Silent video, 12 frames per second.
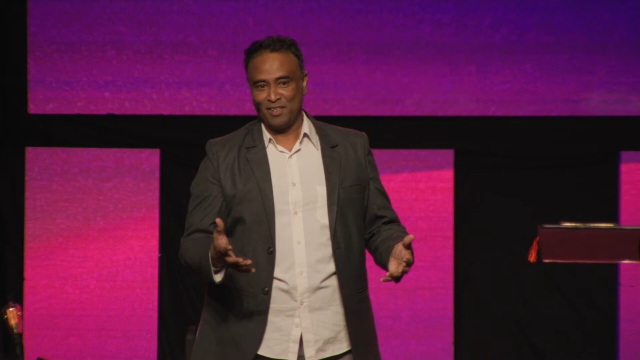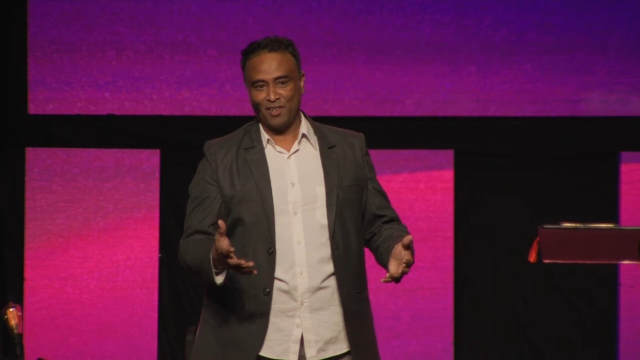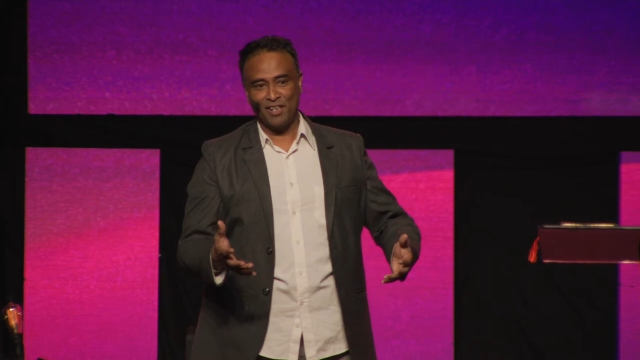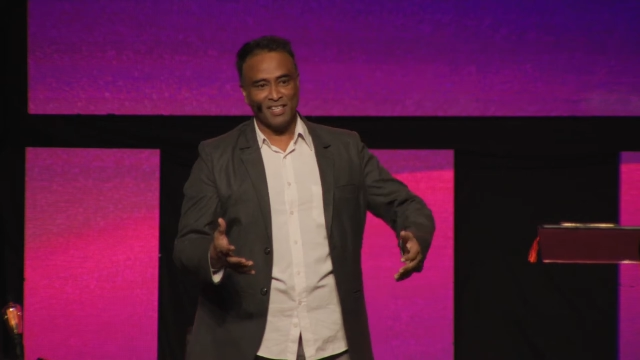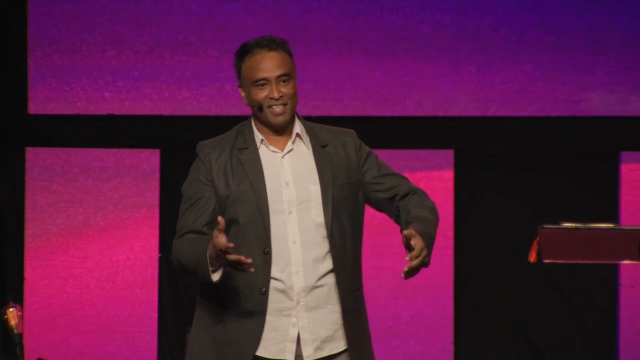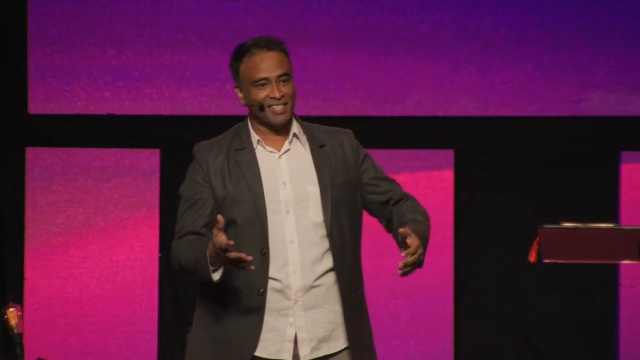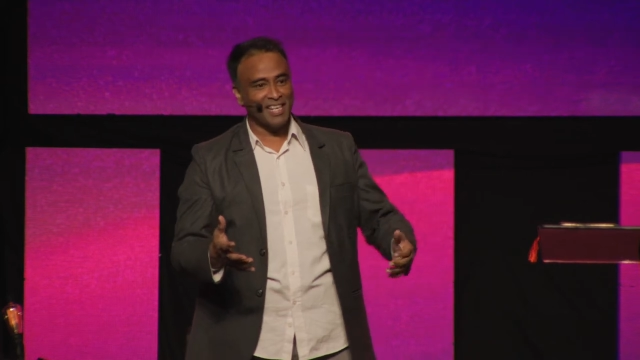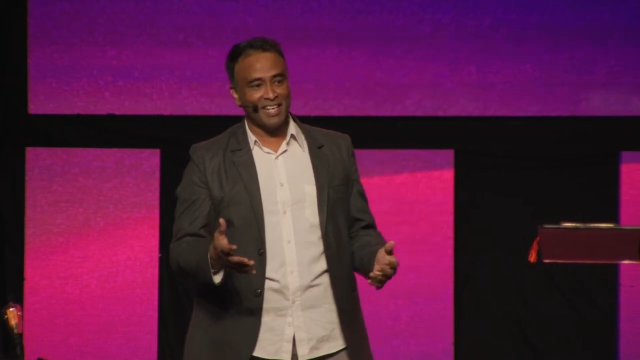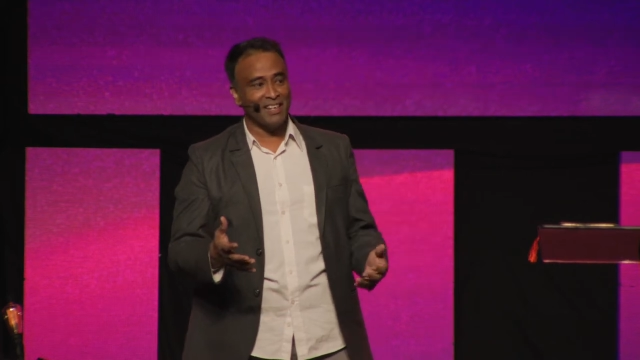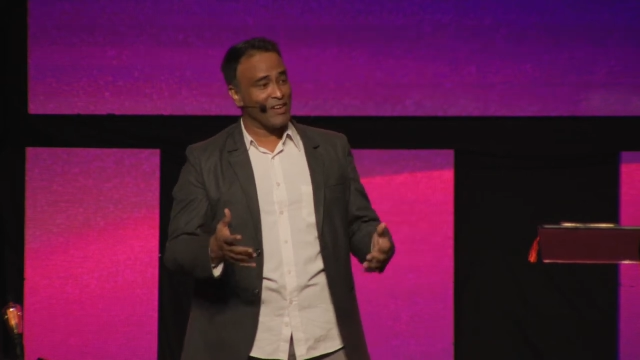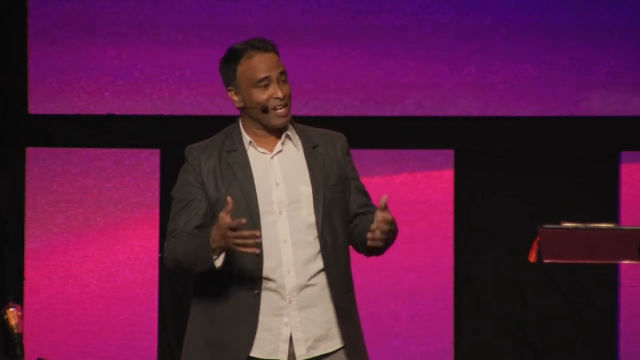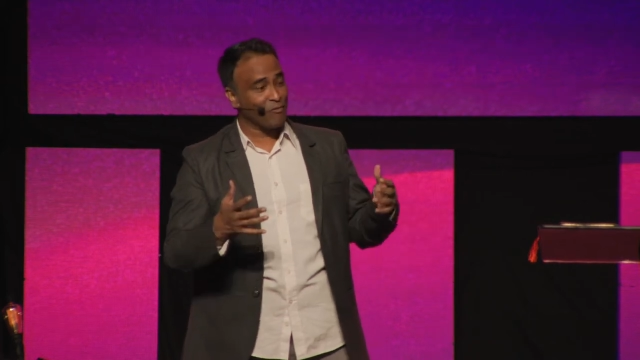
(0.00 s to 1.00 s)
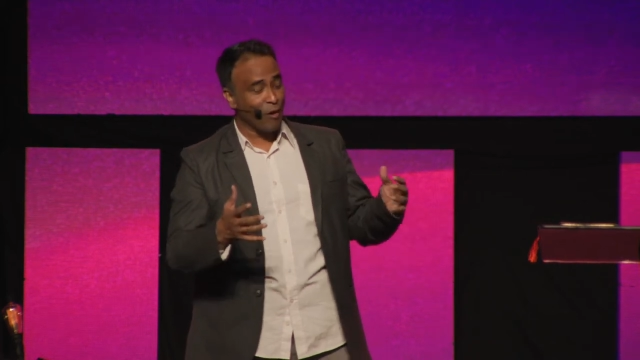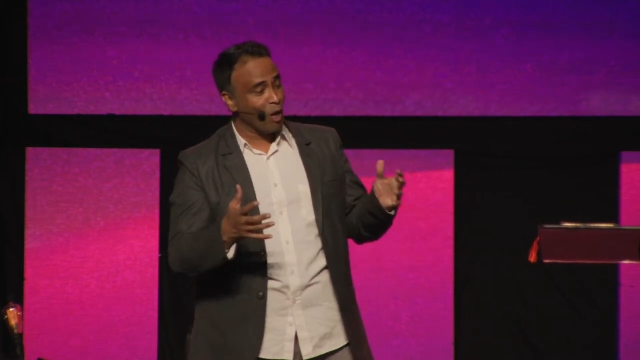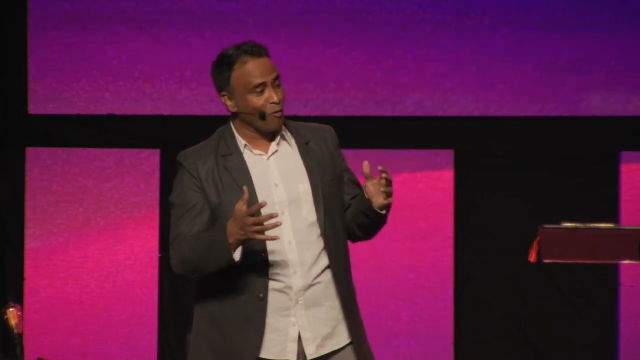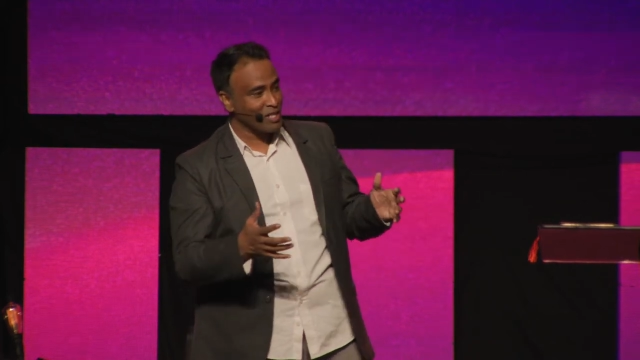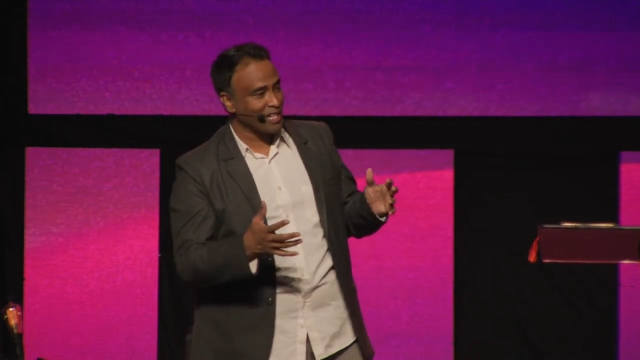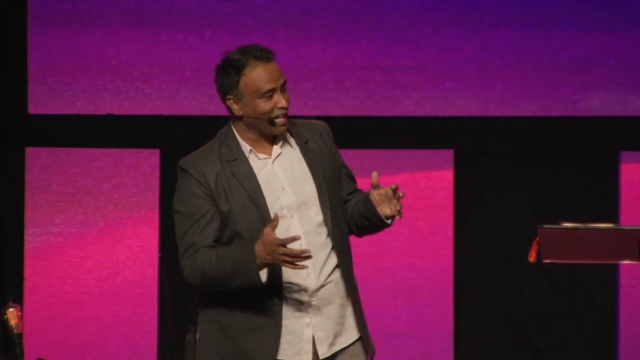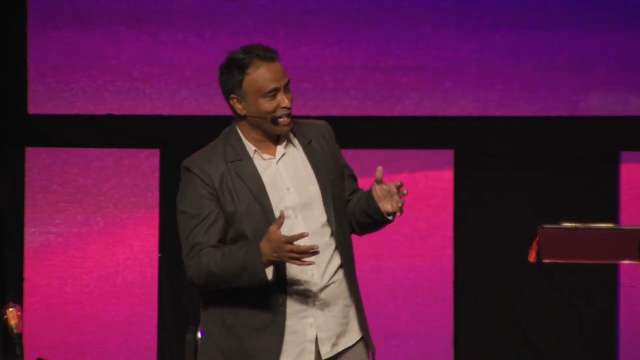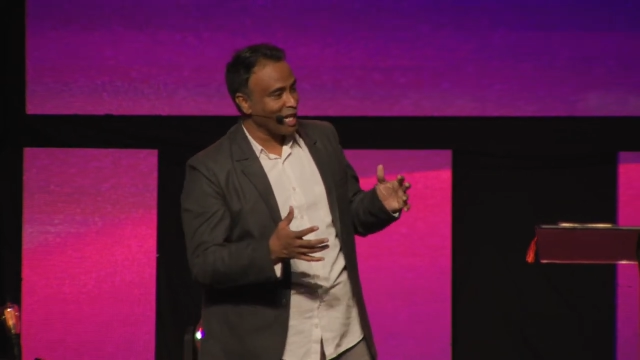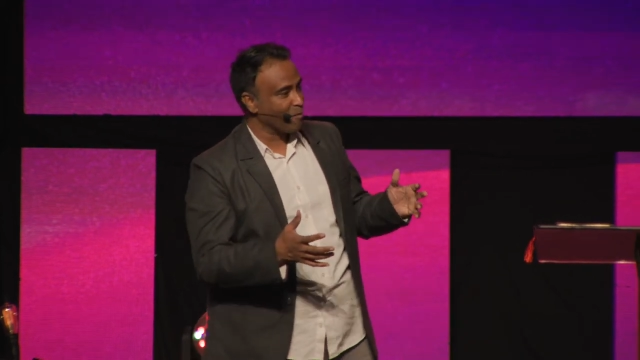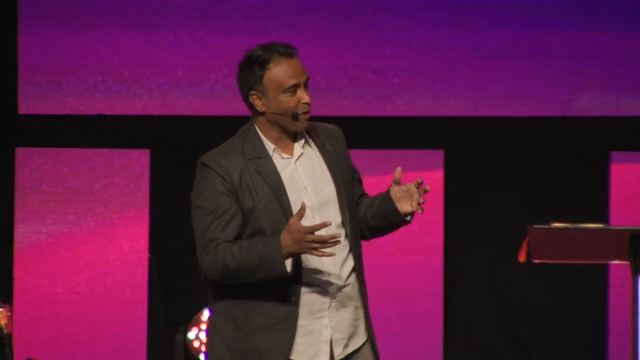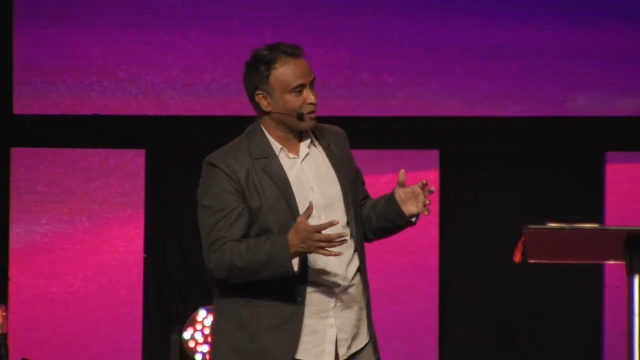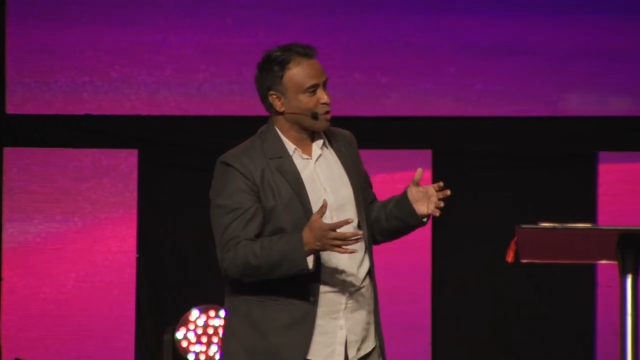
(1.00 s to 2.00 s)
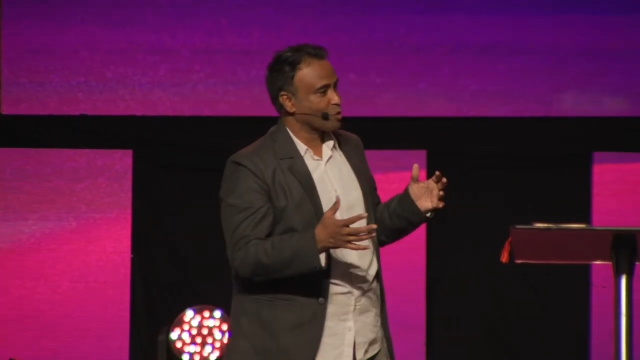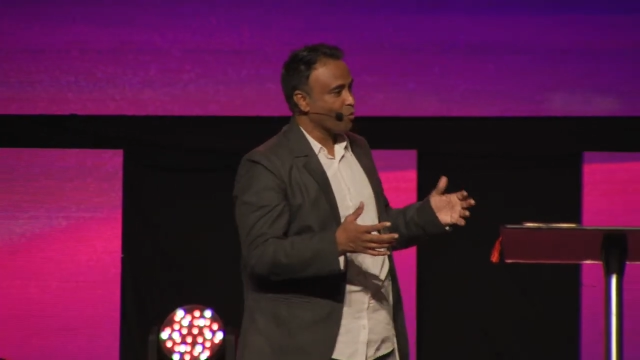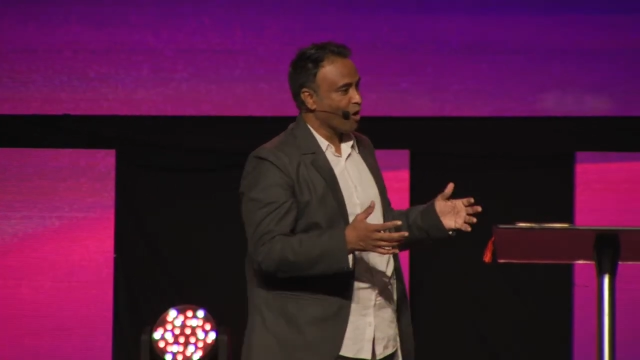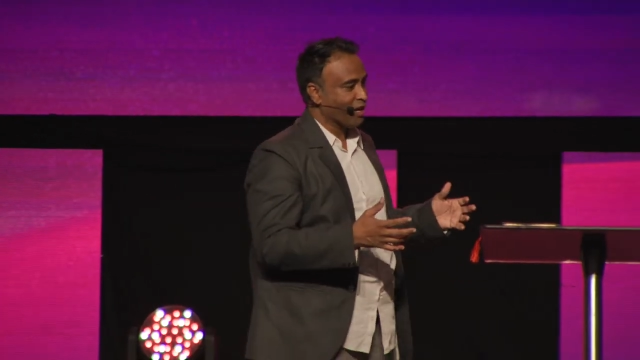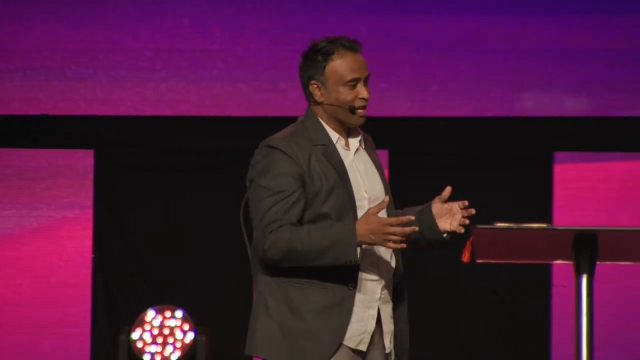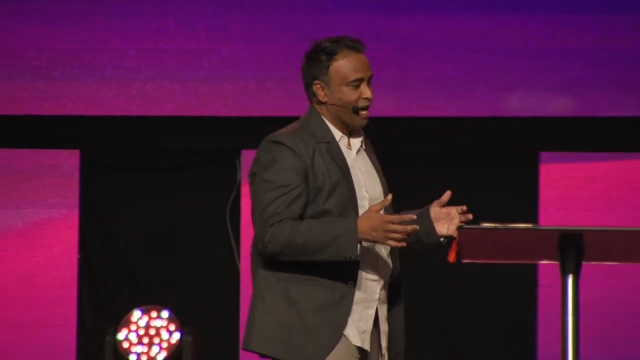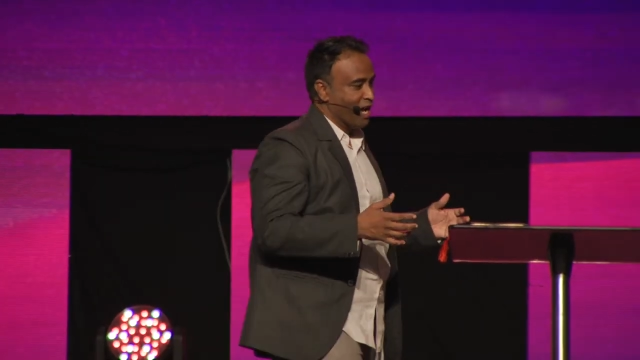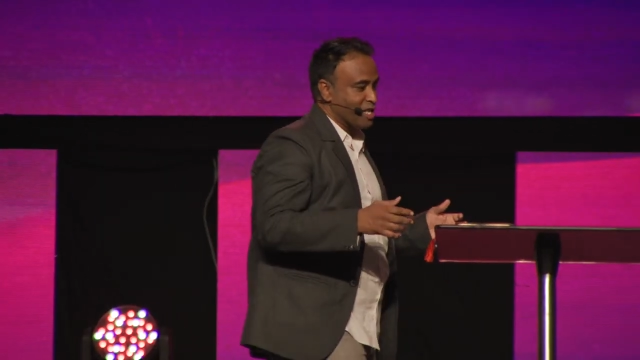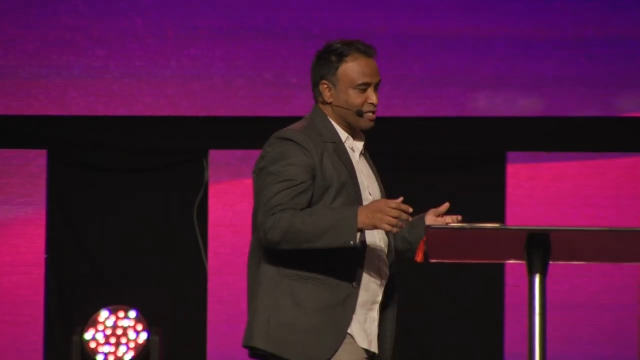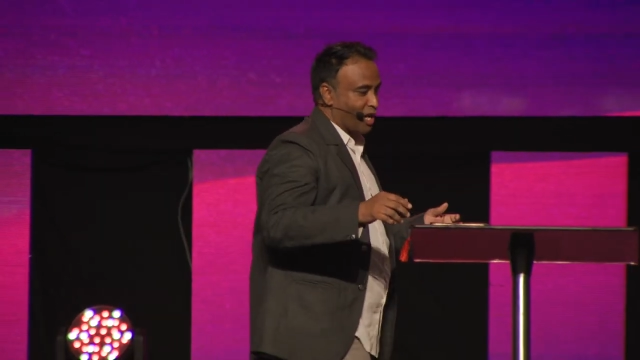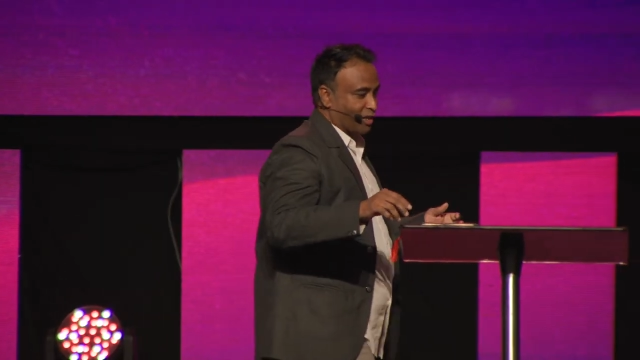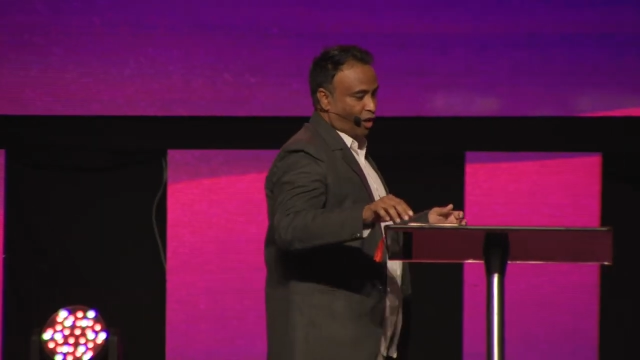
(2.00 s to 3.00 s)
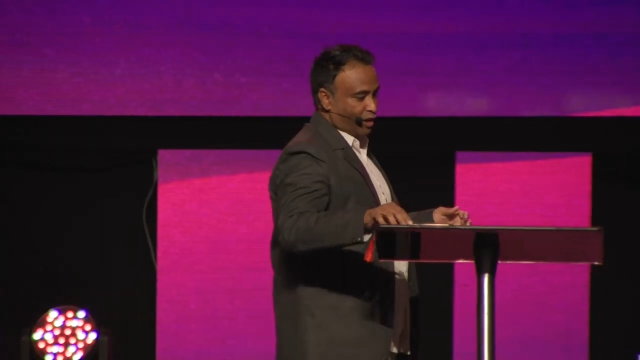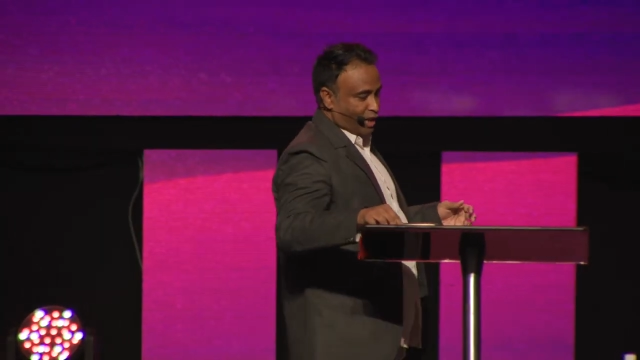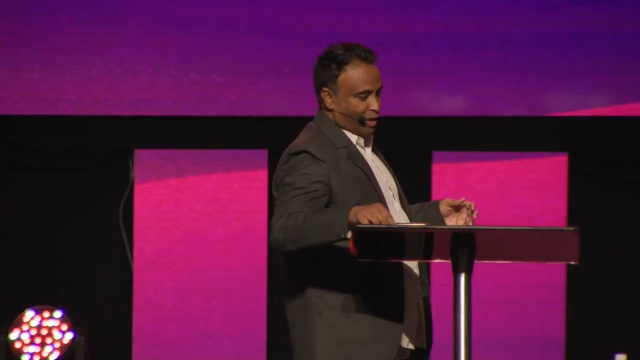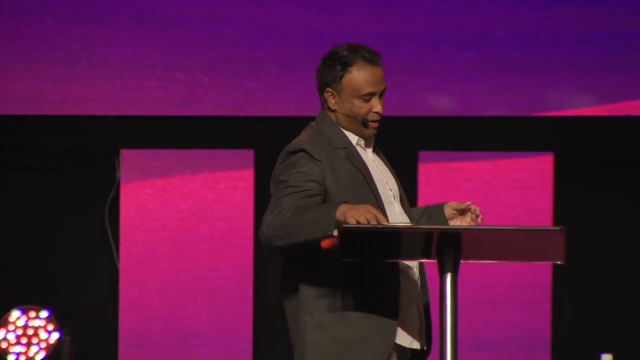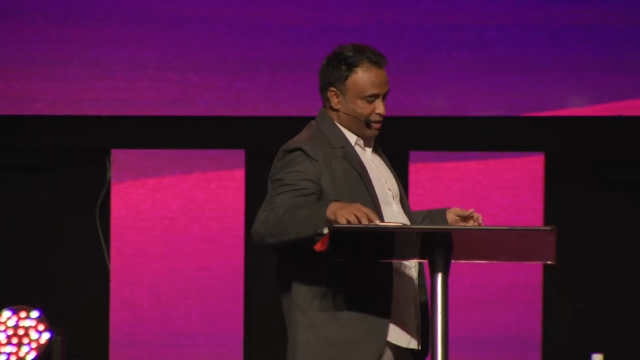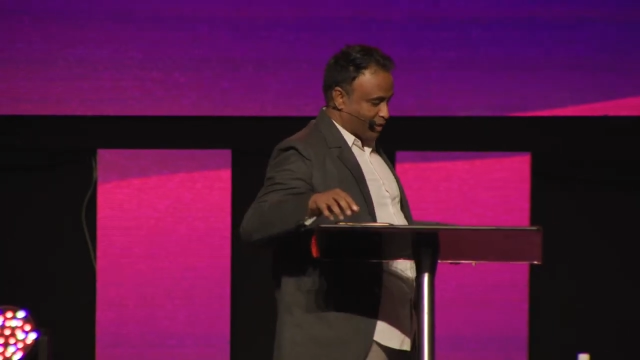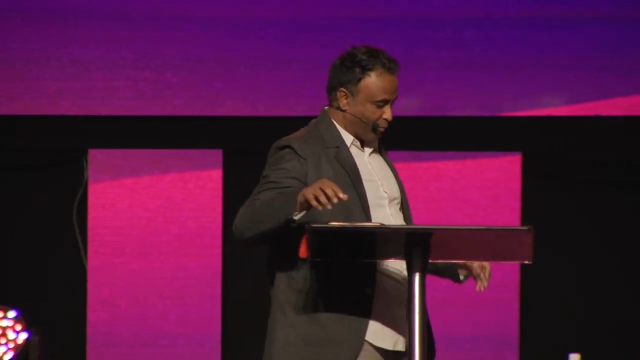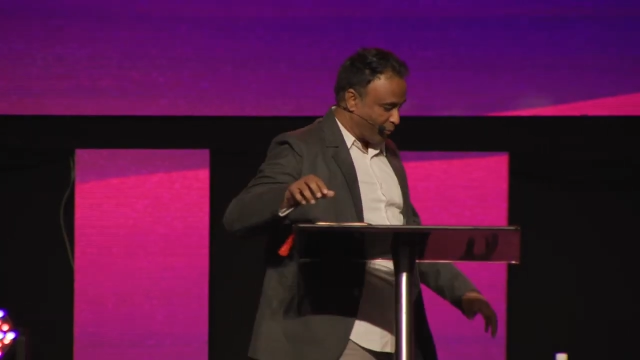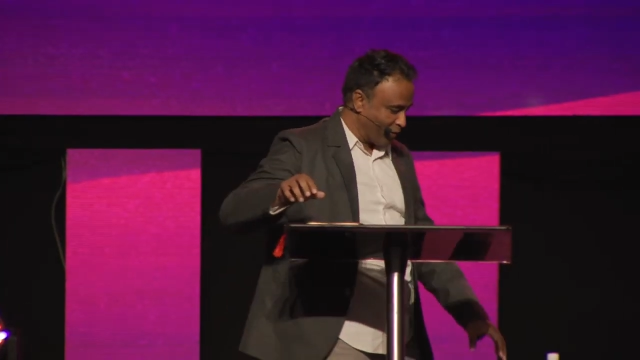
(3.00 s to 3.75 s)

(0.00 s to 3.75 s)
Because he said, he, when Paul was writing about the sword, he's not talking about some